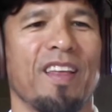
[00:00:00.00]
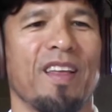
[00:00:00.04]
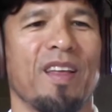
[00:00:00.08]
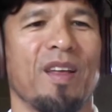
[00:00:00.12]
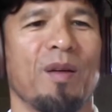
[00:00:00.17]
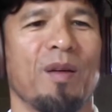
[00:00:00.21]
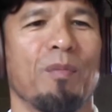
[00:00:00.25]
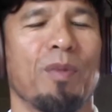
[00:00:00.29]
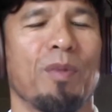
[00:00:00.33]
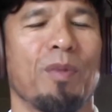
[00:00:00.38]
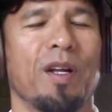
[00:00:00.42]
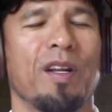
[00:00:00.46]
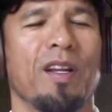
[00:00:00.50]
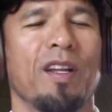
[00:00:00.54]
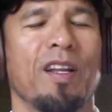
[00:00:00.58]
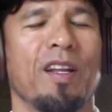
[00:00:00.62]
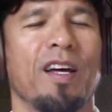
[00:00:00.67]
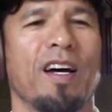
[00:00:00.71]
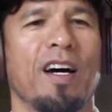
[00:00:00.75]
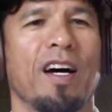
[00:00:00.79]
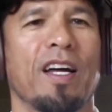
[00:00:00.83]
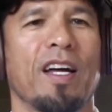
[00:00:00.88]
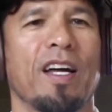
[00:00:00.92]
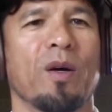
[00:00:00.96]
But
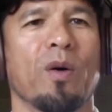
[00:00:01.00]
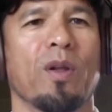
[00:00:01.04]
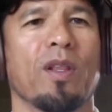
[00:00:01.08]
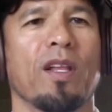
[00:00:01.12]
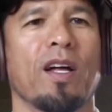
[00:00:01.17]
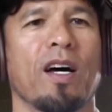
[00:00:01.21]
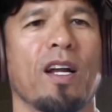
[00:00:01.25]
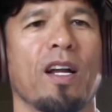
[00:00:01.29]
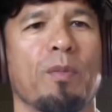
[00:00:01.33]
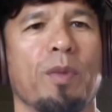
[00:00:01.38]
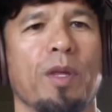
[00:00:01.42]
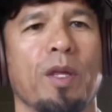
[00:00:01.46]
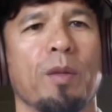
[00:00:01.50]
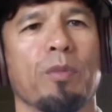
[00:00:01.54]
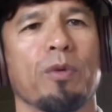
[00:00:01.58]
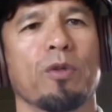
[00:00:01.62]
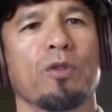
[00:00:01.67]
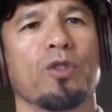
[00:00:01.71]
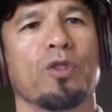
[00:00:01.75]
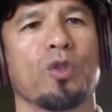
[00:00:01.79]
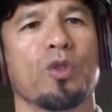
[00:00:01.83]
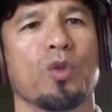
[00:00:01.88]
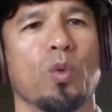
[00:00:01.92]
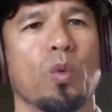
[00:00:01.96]
I know a lot of people
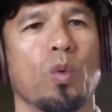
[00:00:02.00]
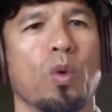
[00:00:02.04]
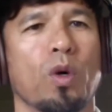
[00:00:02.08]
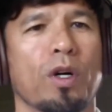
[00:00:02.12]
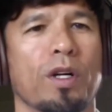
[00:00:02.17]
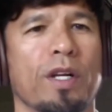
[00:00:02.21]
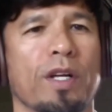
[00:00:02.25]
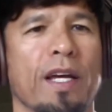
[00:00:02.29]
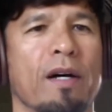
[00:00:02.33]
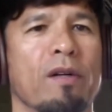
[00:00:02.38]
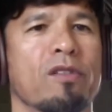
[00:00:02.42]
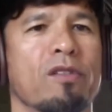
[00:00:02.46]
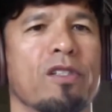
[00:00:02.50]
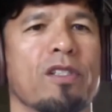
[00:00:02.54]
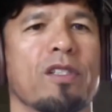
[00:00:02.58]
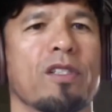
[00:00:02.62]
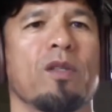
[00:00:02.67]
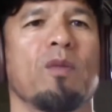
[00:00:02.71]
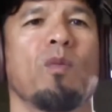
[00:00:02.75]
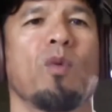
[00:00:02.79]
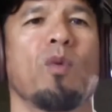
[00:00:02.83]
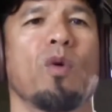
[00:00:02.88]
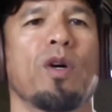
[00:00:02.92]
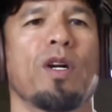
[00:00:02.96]
do workouts in the
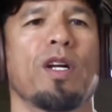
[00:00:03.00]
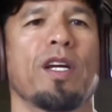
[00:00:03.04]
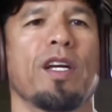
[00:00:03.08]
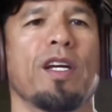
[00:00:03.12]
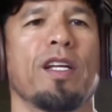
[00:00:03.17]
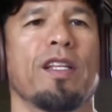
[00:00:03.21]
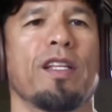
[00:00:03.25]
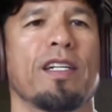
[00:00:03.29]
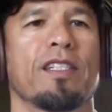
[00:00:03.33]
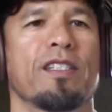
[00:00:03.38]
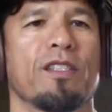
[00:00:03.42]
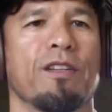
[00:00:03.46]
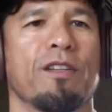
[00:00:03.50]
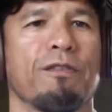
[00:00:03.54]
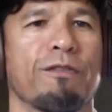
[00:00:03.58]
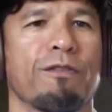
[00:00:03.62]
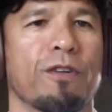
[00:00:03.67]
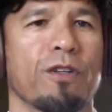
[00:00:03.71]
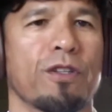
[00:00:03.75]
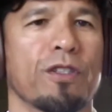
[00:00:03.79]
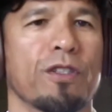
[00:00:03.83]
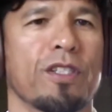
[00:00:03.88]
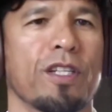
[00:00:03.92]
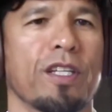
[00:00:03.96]
morning. That's the
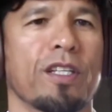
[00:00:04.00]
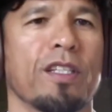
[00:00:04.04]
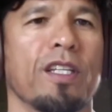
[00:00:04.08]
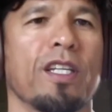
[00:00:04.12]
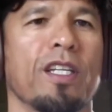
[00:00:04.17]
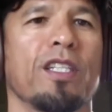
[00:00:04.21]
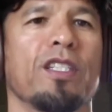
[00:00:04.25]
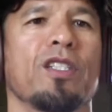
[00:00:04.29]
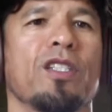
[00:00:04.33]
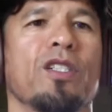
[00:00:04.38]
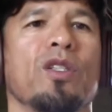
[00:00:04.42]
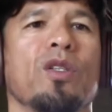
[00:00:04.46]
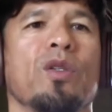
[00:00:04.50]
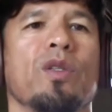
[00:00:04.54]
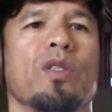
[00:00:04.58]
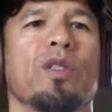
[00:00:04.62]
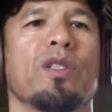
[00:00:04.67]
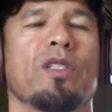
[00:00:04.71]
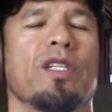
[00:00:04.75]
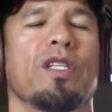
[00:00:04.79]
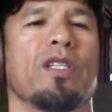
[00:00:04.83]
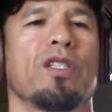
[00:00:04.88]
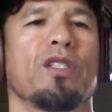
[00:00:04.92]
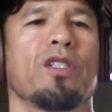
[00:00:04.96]
first thing they do, is
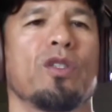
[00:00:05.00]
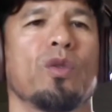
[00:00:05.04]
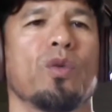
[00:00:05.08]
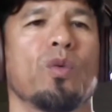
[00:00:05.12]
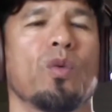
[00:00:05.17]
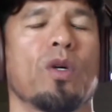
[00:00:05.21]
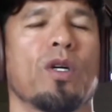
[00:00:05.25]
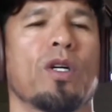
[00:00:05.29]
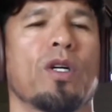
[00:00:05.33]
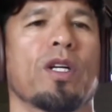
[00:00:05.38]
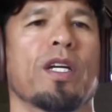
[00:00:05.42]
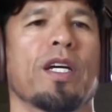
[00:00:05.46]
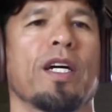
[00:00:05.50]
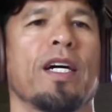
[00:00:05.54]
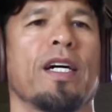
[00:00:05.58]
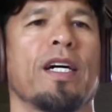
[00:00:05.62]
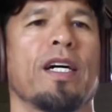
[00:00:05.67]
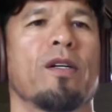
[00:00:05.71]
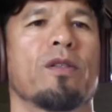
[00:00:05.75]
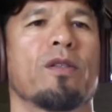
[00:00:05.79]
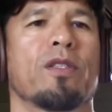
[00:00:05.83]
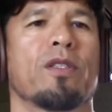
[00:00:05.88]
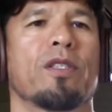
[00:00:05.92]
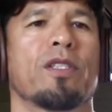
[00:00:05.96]
they do
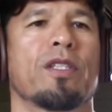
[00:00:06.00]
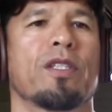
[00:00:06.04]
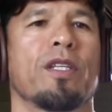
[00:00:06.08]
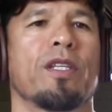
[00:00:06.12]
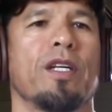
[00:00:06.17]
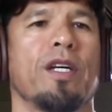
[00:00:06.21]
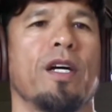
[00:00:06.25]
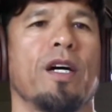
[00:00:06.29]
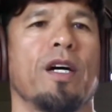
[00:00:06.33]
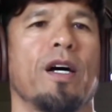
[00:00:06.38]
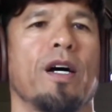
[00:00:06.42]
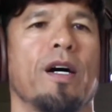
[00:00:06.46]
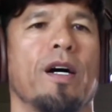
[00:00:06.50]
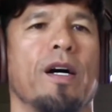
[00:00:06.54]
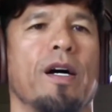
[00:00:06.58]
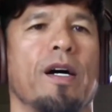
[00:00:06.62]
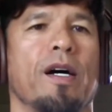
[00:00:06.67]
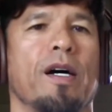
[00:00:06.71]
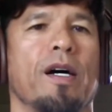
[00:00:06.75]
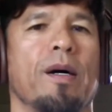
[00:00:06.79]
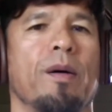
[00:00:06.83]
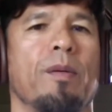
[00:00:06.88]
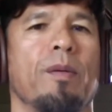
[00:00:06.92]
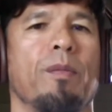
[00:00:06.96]
workouts.
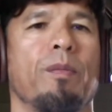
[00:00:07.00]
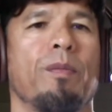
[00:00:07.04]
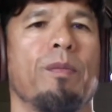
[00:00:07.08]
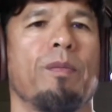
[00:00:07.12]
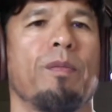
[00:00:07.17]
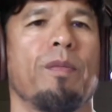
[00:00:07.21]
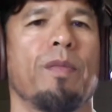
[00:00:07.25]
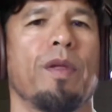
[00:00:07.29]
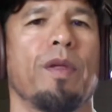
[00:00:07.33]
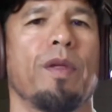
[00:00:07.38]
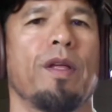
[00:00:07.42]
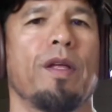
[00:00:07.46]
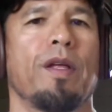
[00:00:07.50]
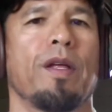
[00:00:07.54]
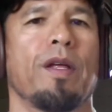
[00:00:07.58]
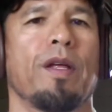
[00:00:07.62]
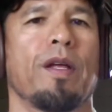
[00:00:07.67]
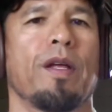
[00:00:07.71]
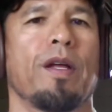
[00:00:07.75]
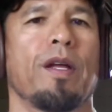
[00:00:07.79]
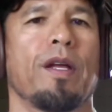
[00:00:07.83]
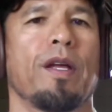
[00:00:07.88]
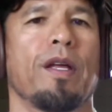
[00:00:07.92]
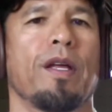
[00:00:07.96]
Um,
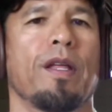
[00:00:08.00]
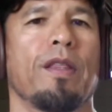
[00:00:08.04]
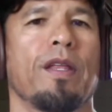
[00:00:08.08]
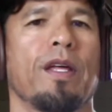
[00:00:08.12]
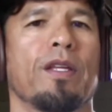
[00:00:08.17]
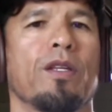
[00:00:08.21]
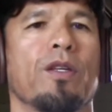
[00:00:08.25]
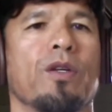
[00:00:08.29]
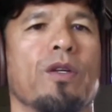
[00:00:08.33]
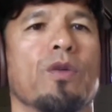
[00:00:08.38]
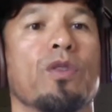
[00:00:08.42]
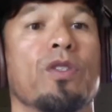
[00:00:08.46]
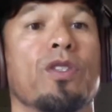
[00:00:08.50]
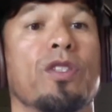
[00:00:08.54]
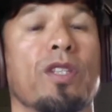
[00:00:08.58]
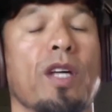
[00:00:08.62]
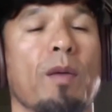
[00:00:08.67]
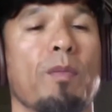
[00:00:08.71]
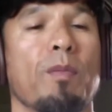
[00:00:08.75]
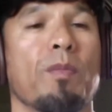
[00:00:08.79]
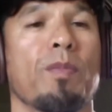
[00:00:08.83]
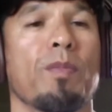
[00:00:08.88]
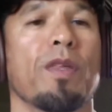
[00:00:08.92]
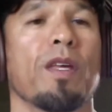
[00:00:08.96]
they do
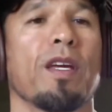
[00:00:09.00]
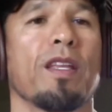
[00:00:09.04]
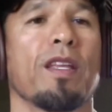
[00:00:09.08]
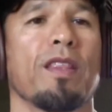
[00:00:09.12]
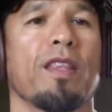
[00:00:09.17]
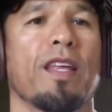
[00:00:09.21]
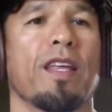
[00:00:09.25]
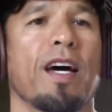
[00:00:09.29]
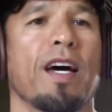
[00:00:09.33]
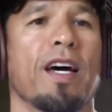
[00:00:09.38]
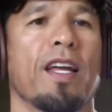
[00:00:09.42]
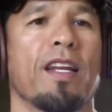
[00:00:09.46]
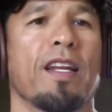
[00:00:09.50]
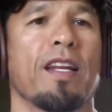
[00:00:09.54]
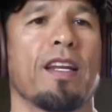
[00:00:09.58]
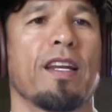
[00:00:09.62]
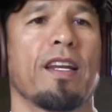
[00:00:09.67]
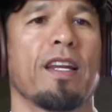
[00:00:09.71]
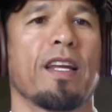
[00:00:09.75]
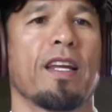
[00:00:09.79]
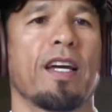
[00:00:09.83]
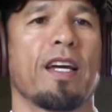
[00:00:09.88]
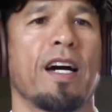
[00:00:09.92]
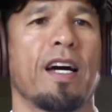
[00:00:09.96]
something that
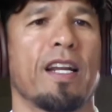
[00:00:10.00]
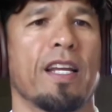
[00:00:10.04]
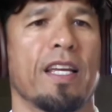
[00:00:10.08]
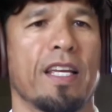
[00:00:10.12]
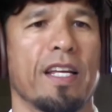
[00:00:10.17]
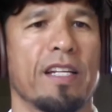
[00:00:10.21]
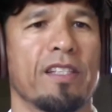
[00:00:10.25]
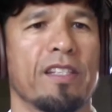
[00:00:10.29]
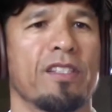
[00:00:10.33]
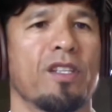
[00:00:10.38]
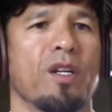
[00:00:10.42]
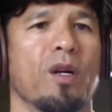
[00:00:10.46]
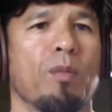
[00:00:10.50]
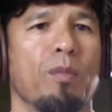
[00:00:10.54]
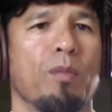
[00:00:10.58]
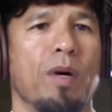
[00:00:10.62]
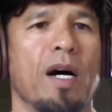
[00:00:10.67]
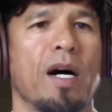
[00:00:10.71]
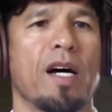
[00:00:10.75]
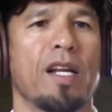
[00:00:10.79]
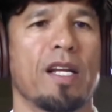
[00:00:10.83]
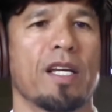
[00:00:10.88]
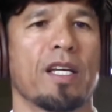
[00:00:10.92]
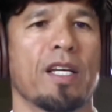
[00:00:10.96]
kind of gets their
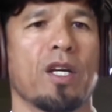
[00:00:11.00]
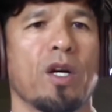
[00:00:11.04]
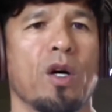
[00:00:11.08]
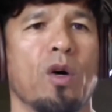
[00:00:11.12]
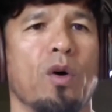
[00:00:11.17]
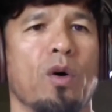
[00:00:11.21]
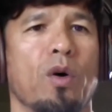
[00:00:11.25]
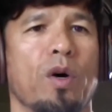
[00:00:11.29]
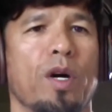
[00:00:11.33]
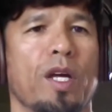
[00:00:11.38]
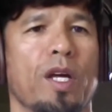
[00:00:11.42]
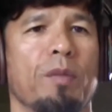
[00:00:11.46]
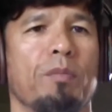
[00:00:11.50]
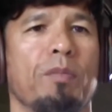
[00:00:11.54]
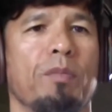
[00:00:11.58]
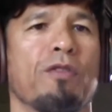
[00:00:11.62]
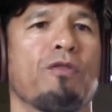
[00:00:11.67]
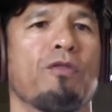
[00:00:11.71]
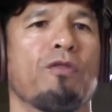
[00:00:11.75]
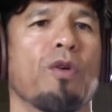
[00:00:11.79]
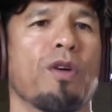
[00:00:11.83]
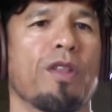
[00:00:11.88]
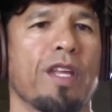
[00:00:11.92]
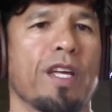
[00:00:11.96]
body going
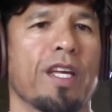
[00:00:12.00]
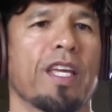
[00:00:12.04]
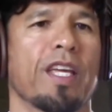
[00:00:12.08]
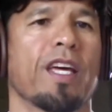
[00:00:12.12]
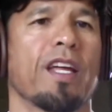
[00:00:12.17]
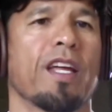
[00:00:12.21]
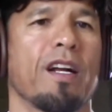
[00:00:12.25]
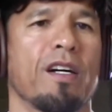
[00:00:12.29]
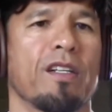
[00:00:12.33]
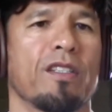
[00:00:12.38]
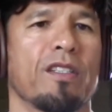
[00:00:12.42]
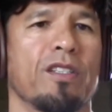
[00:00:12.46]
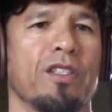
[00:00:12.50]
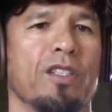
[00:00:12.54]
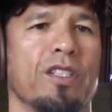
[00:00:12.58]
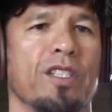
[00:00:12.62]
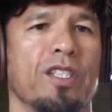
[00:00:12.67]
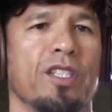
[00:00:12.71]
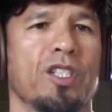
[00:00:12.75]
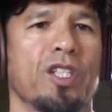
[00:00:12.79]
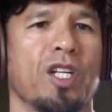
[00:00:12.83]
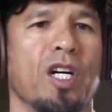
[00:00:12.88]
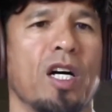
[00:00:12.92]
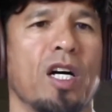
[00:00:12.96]
before they get onto the
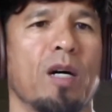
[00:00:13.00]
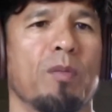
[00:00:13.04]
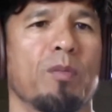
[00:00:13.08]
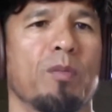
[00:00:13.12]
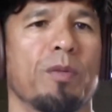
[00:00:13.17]
job.